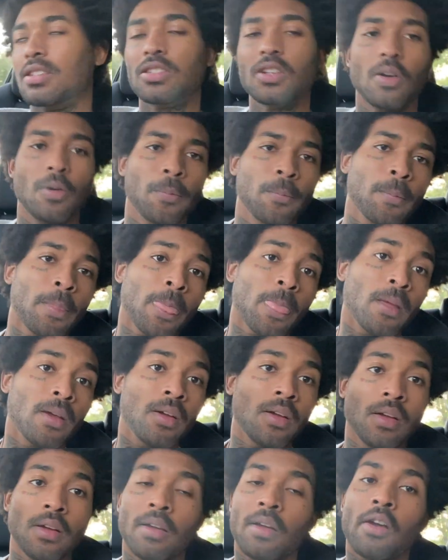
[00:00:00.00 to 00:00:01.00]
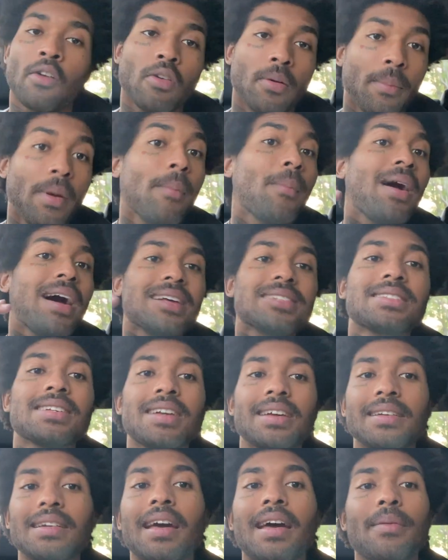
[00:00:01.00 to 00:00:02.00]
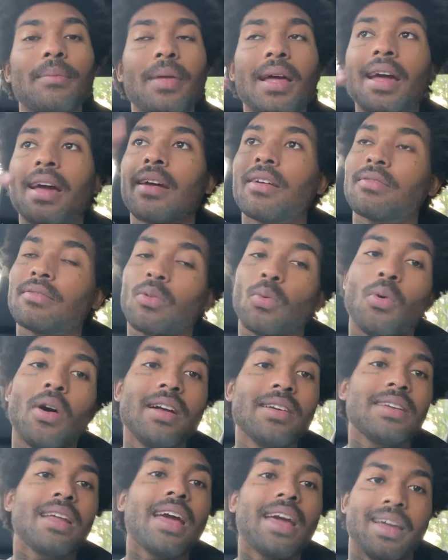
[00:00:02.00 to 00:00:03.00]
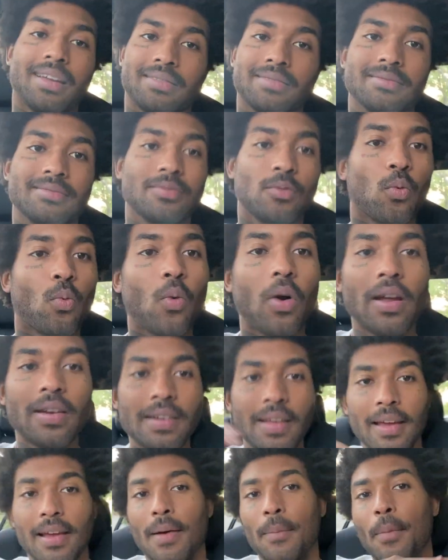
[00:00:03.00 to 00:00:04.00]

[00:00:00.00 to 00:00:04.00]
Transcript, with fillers: So remember I said that man. One day, one day I'm